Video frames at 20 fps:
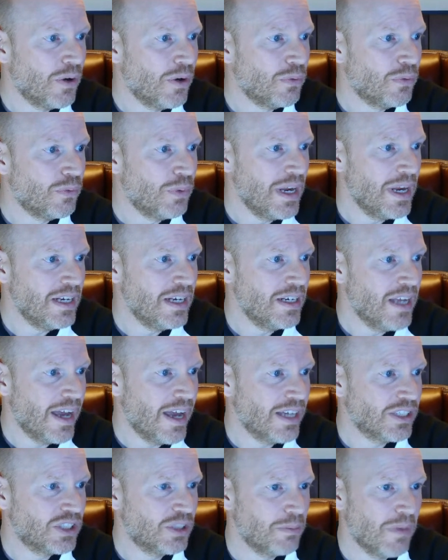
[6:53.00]
Rain
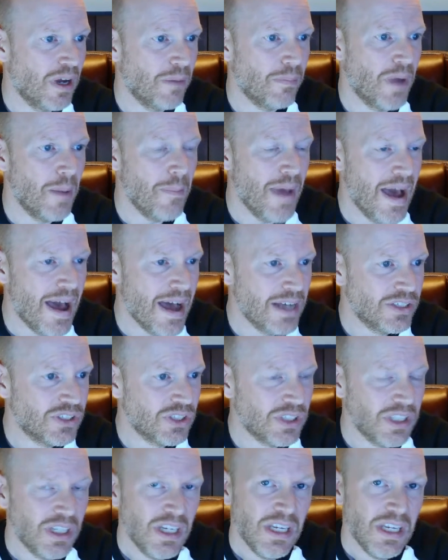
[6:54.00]
asked about my
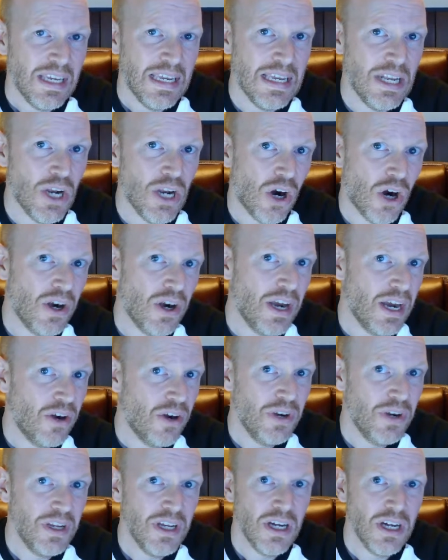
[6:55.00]
mask. In our
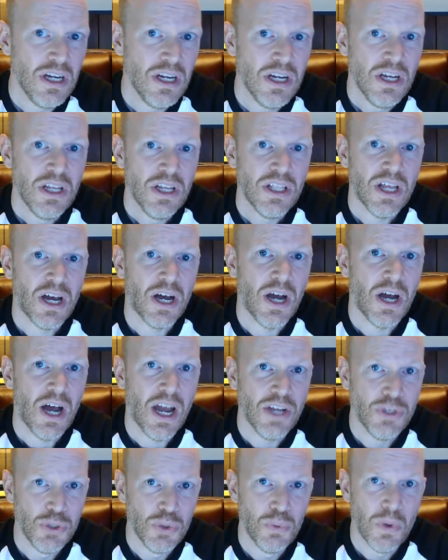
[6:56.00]
area, I
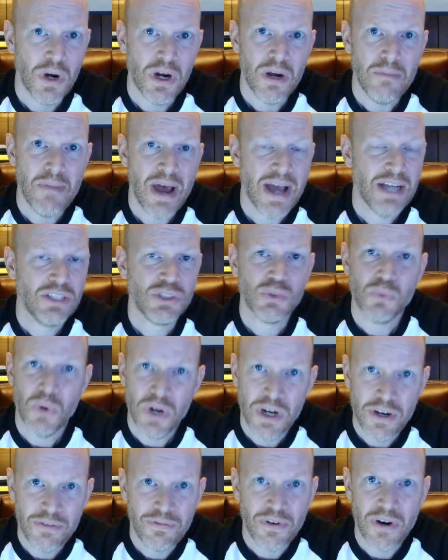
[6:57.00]
do wear a mask
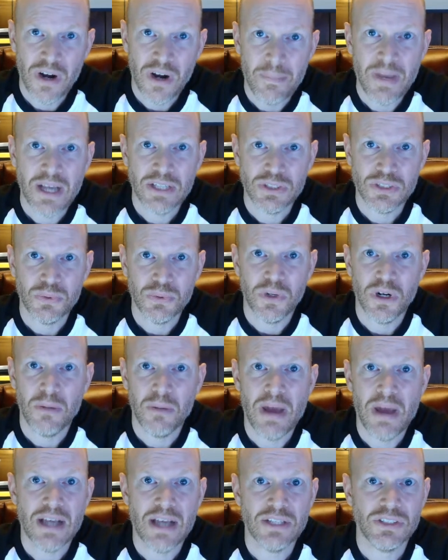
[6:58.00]
wherever I'm asked to wear a
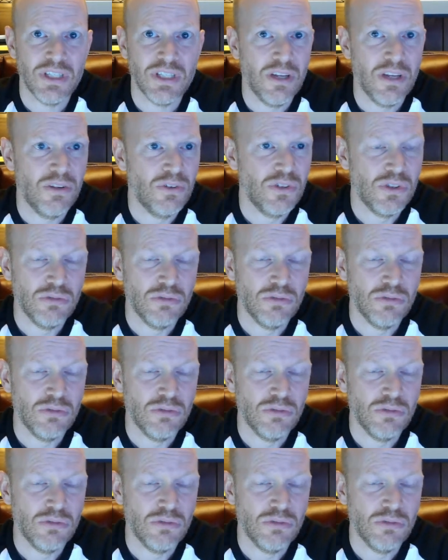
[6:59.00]
mask, and